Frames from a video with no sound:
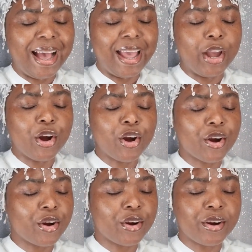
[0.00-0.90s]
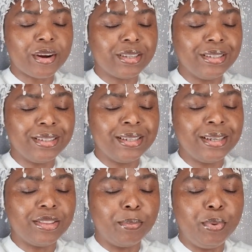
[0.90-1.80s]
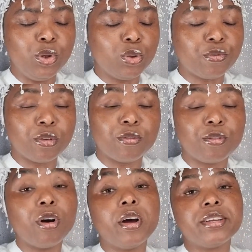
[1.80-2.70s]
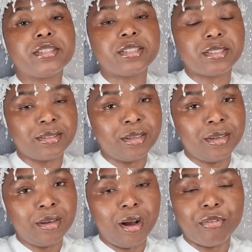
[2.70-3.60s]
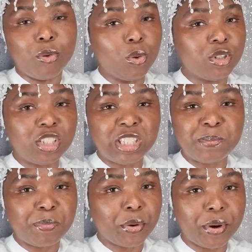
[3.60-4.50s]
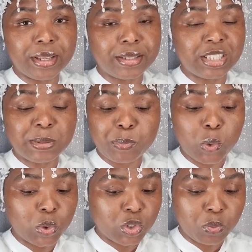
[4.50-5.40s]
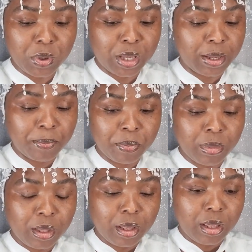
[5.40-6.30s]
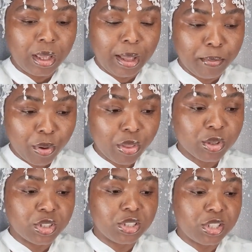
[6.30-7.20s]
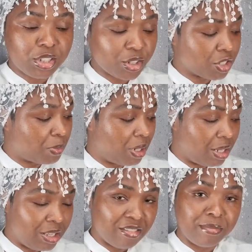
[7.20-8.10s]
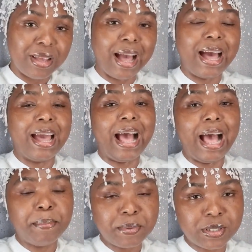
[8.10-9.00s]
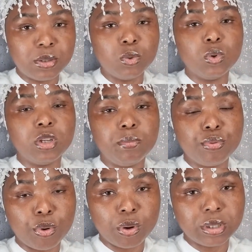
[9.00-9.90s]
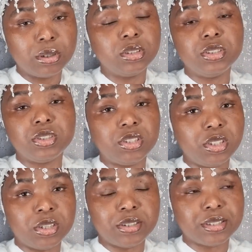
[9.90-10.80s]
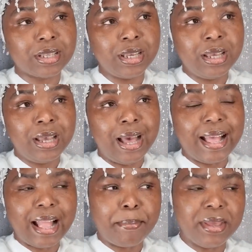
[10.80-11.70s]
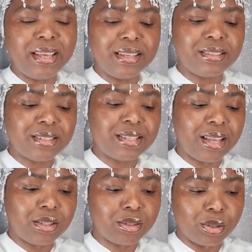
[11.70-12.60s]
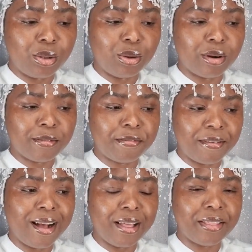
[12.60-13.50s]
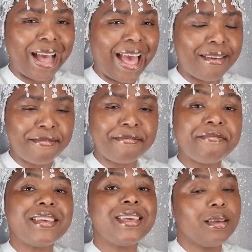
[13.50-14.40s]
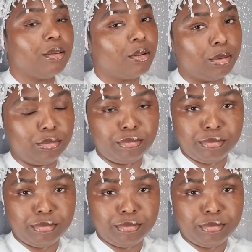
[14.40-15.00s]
I heard the beautiful voice of the Holy Spirit spoke to me. And brothers and sisters, believe me, I absolutely broke down into tears. And I begin to say to the Lord, Father, I feel,